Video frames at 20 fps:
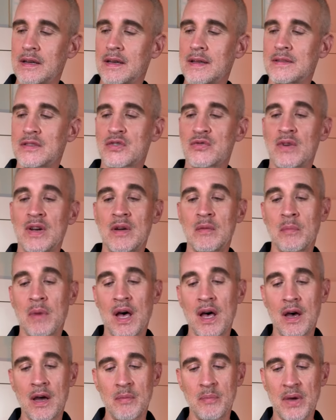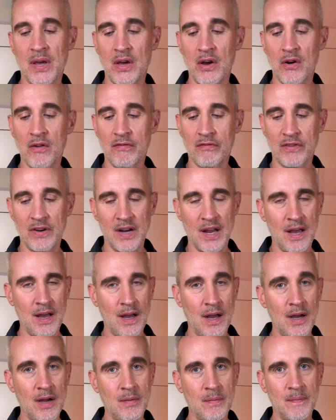it's written by Pierre
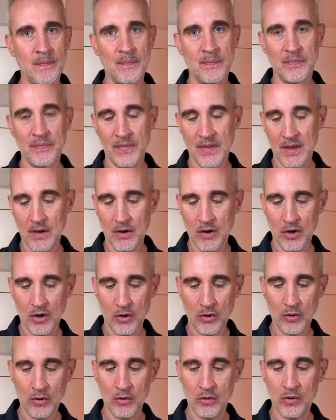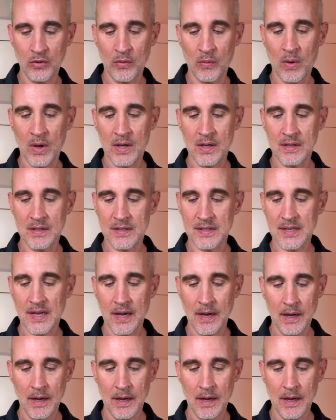Frenet, who was